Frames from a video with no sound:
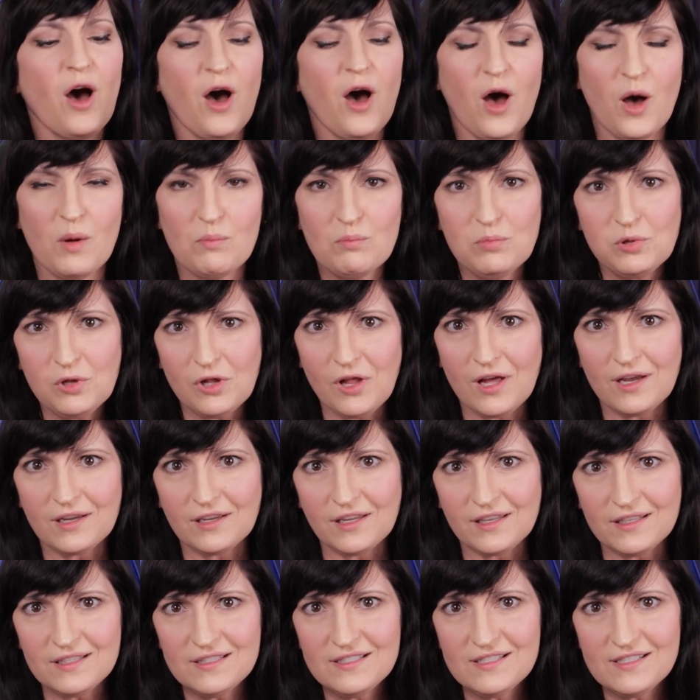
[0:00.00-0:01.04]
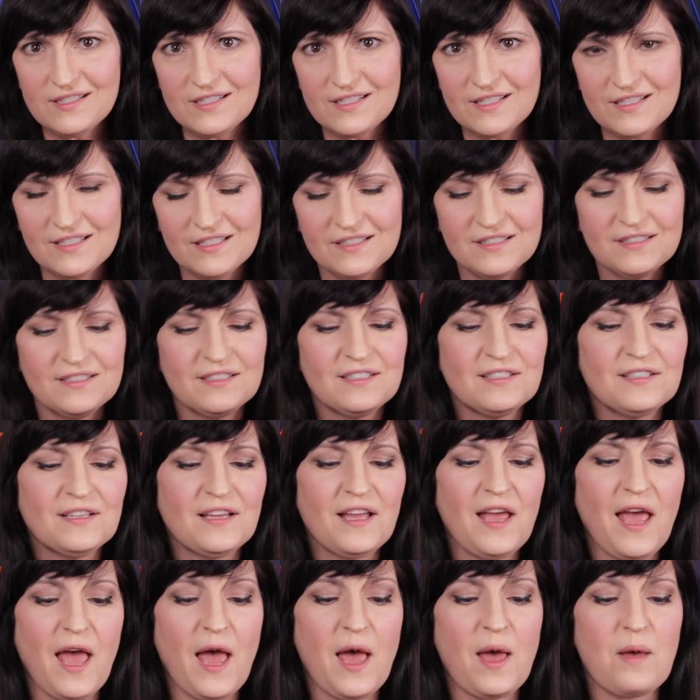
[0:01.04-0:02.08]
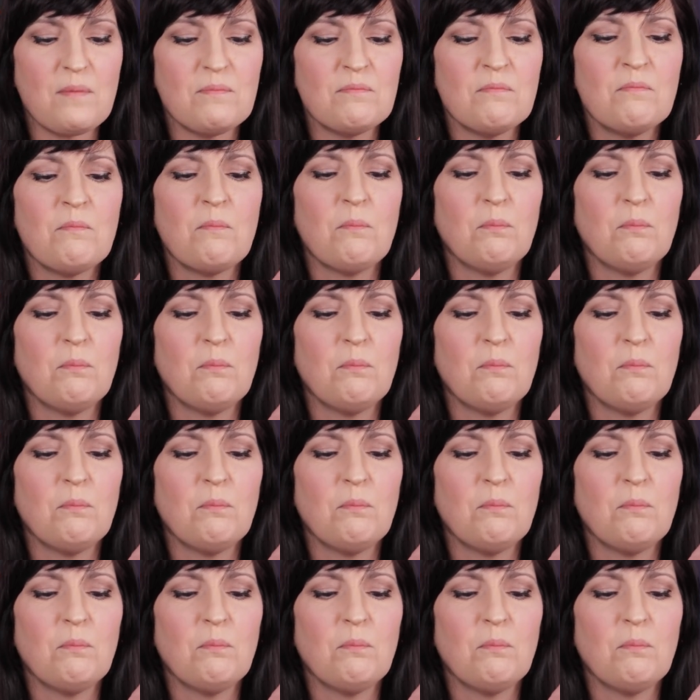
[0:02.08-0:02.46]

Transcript: unplug it and